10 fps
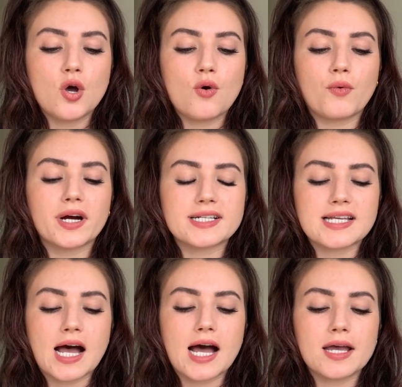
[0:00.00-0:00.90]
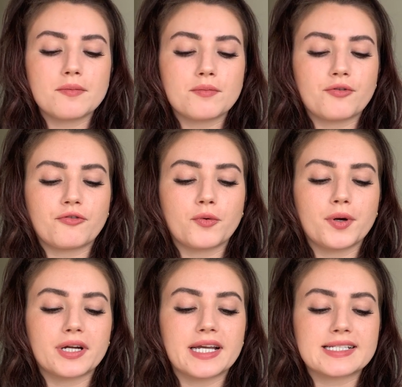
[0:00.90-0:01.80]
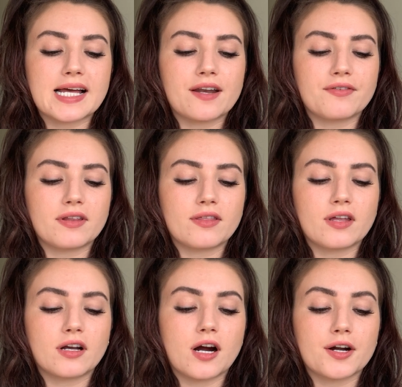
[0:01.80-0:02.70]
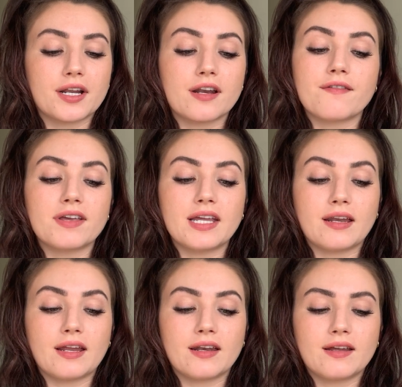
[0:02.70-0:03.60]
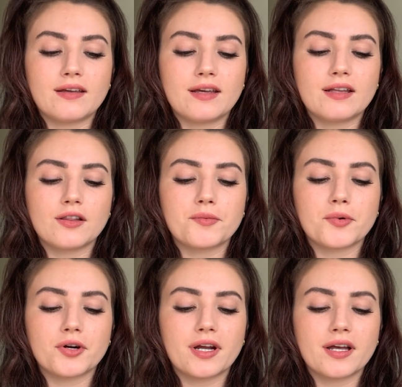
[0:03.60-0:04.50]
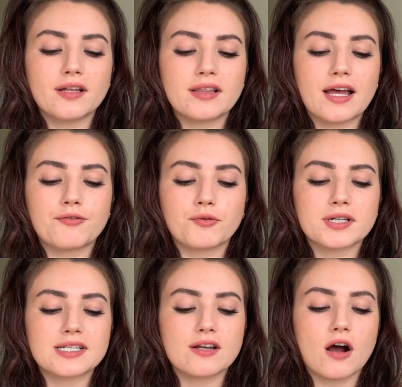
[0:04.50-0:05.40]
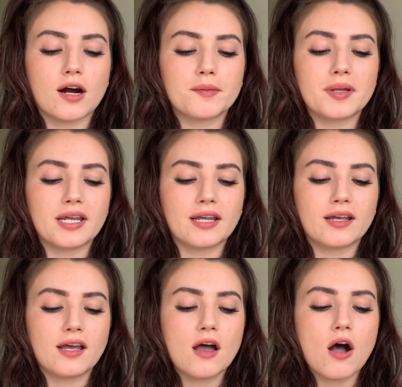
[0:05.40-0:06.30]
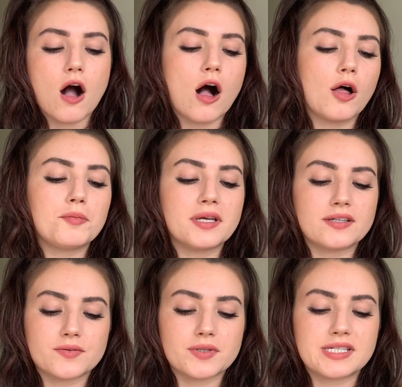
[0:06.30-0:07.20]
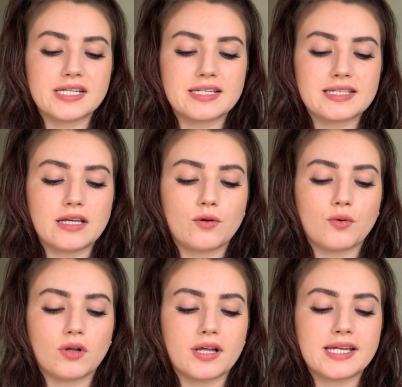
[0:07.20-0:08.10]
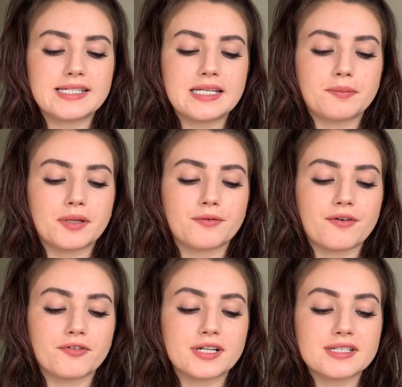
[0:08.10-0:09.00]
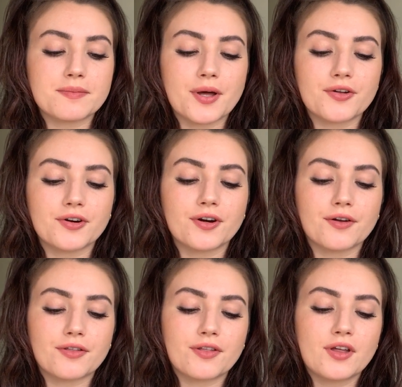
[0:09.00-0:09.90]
where a time before we were kicked out of the Garden of Eden. In Lemuria, life worked in harmony. All beings were seen as equal and deeply reverent to Mother Earth.